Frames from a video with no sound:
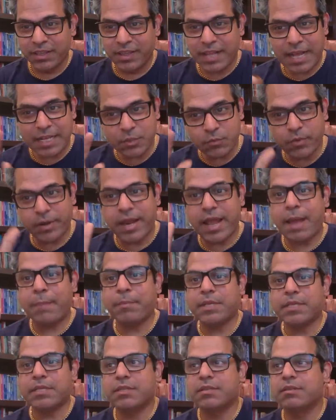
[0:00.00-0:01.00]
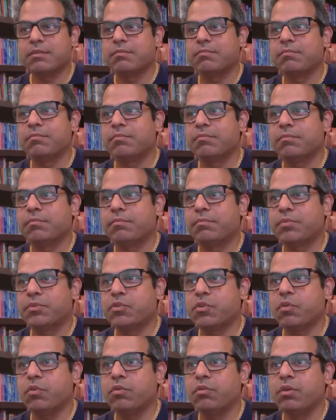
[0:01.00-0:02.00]
That's what happens.
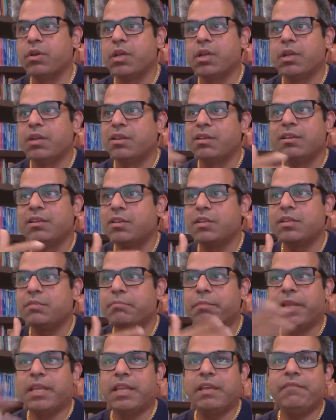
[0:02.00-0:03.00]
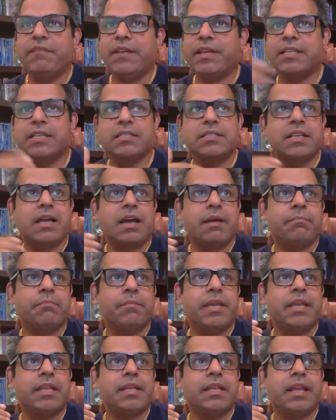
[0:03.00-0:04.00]
So, malefic does not
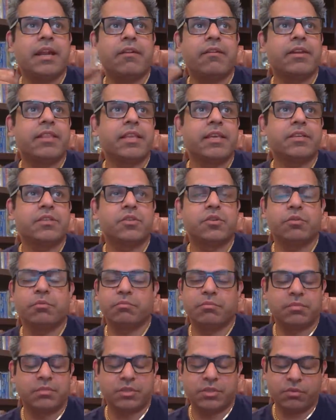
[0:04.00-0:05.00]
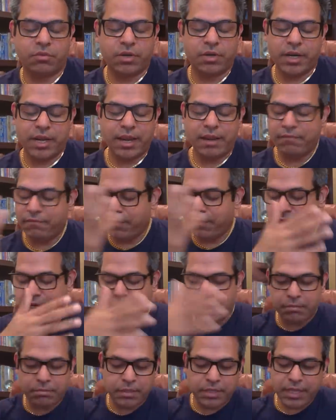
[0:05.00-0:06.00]
mean that everything is doomed. Sure, every
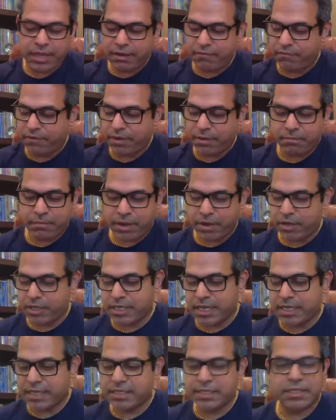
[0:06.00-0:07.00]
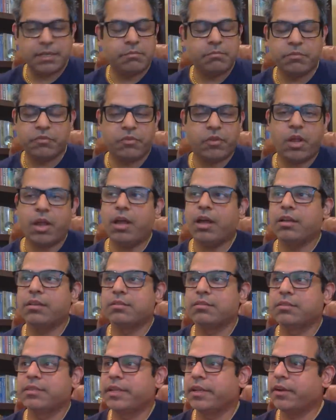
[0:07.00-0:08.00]
couple, every marriage has some
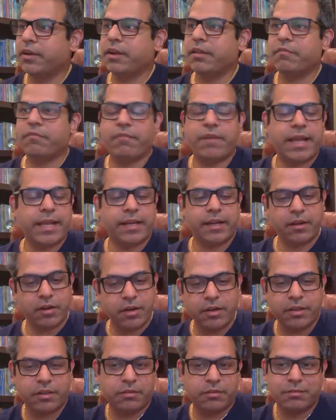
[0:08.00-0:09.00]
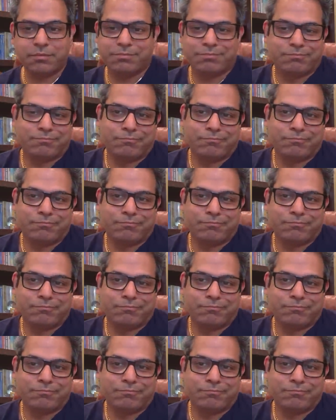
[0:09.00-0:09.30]
flaw. They're going to fight and argue.